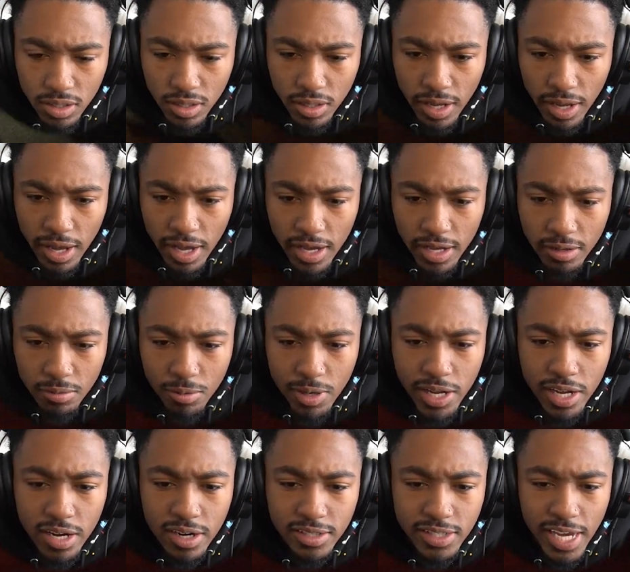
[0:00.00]
Hey, we
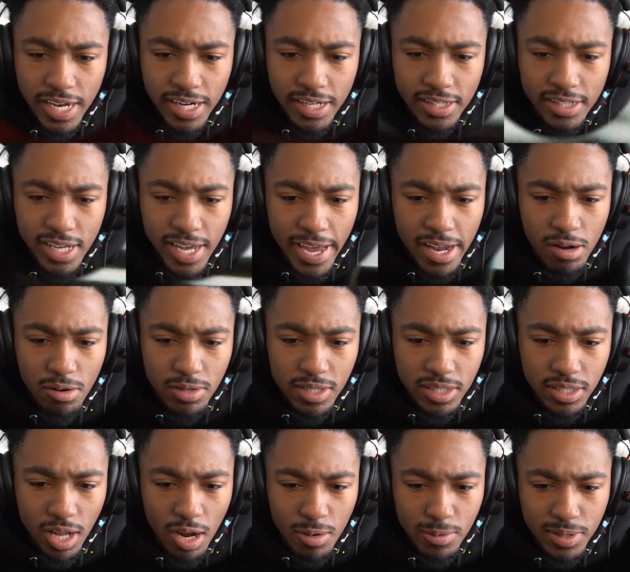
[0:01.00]
in here taking the test. Ain't no
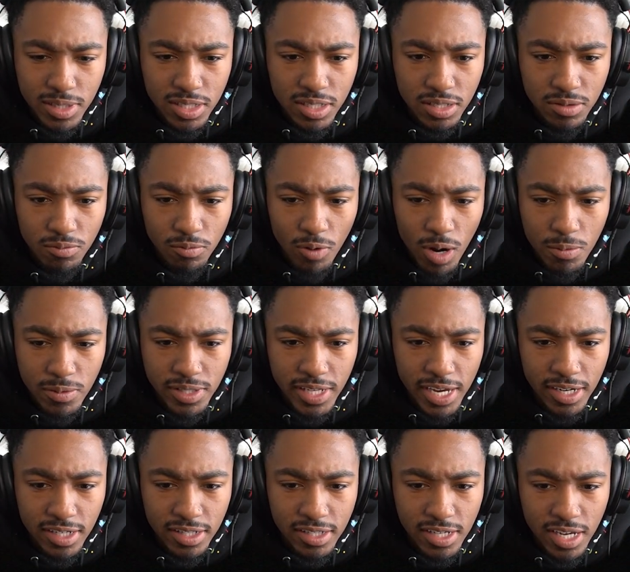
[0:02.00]
disturbances while we
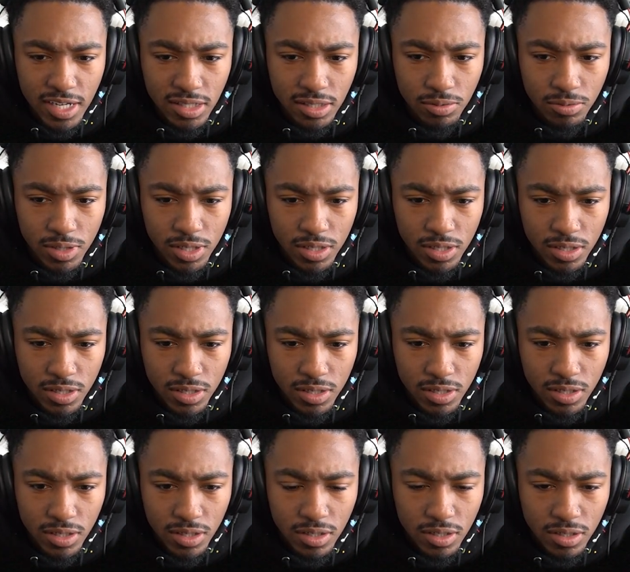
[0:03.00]
taking the test, twin.
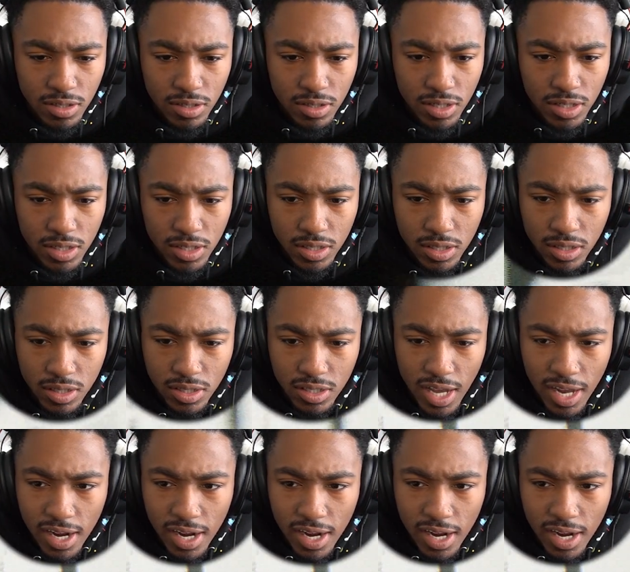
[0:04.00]
Y'all